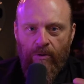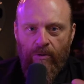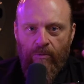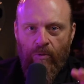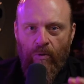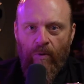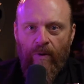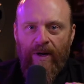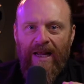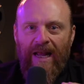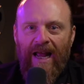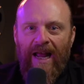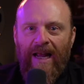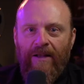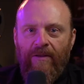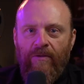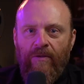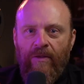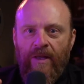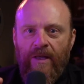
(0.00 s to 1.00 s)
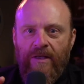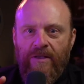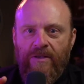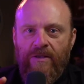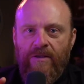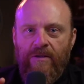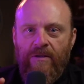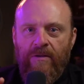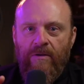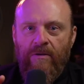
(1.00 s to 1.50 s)
create
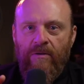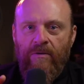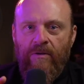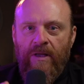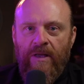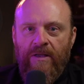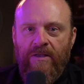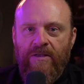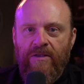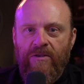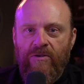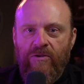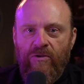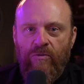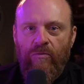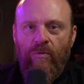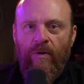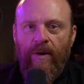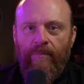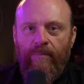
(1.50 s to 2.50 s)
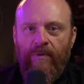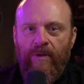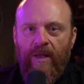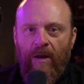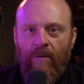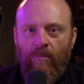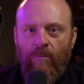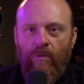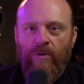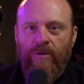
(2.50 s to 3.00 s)
this this script
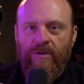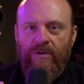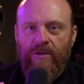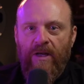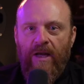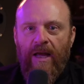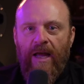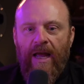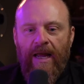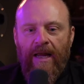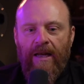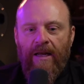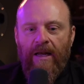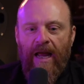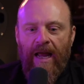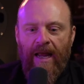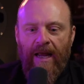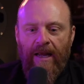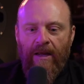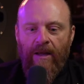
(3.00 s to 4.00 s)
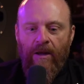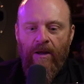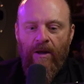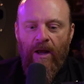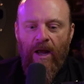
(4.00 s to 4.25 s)
that was a a,